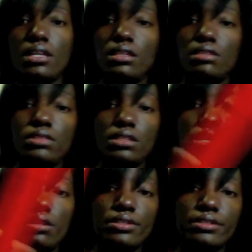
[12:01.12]
love the
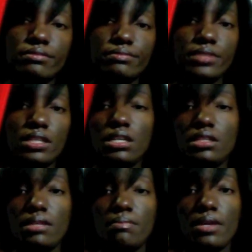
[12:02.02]
color.
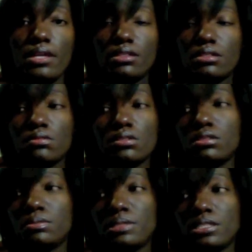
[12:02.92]
This was a
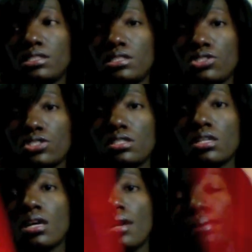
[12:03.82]
limited edition,
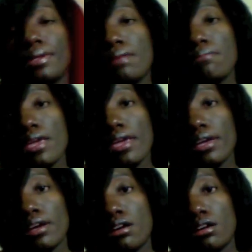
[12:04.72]
but they
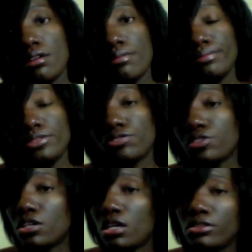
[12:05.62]
make different
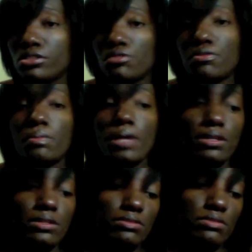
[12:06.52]
colors, different
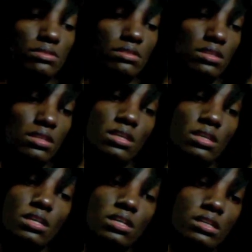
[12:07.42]
patterns,
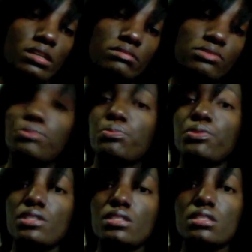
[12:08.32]
different
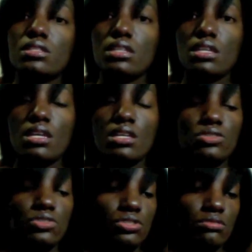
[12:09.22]
prints
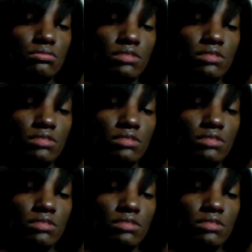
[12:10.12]
each.